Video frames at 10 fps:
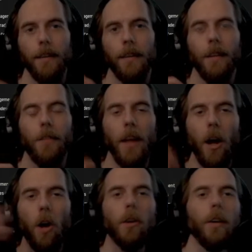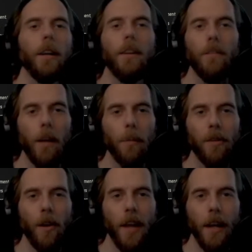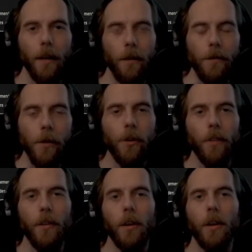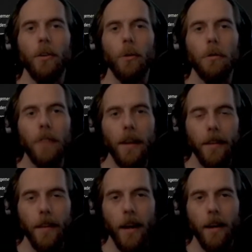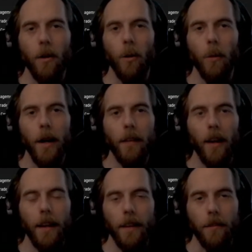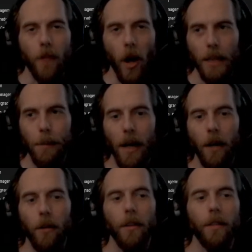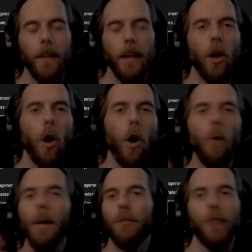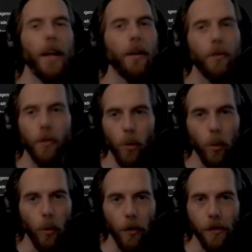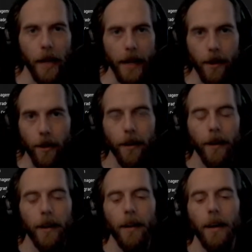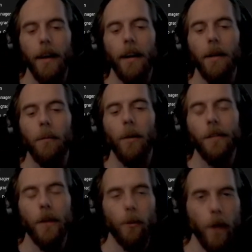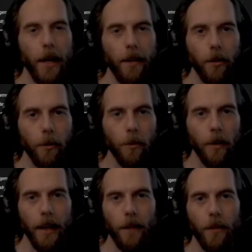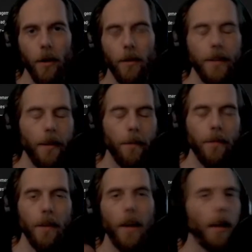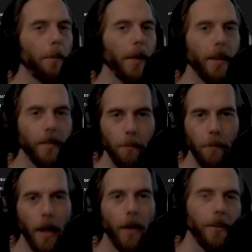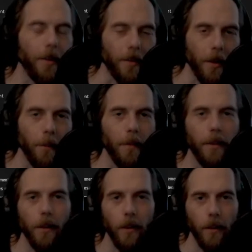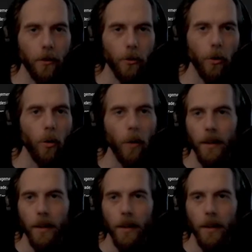if they are going to develop Zarzak in the future, if they're going to do events in there or whatever, like they've talked about, they could always change the rules later once they're ready to. Like if they're developing some better system to control